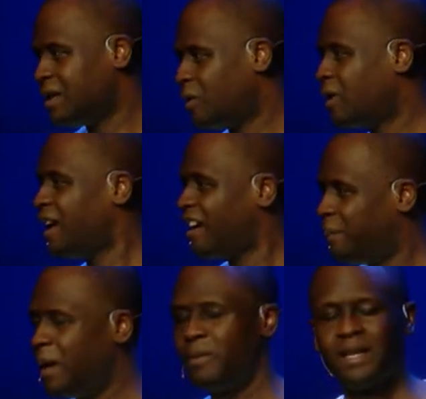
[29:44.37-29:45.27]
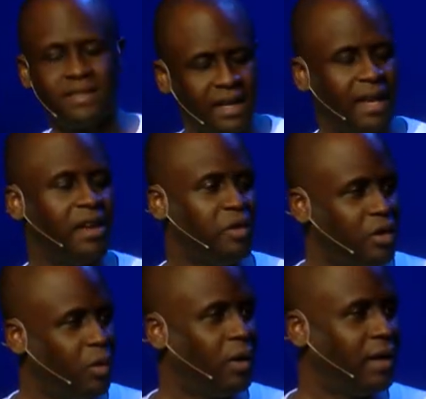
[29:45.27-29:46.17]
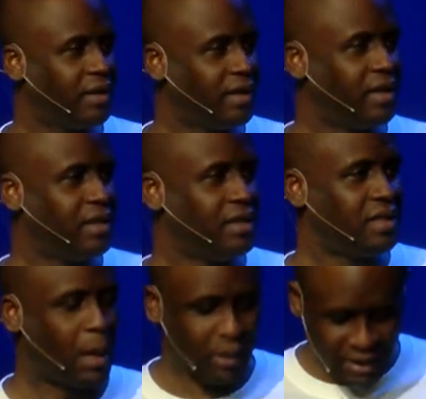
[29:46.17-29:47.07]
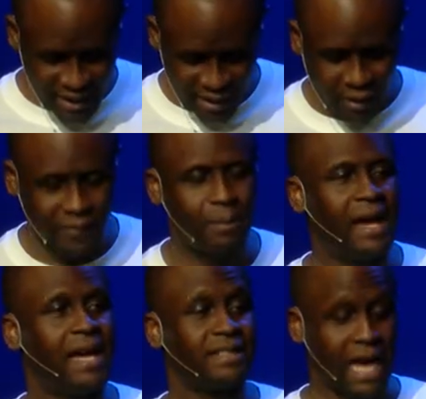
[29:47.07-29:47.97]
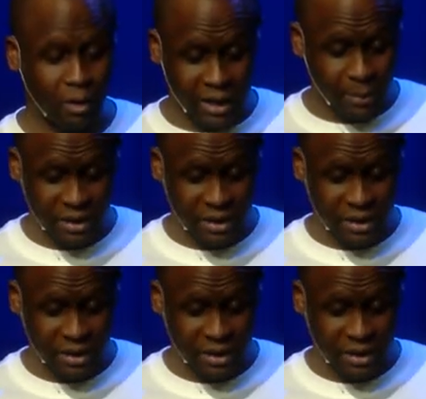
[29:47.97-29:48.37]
we're going to have people that say, hey, you know what? I'm going to take off the mask. I don't need to be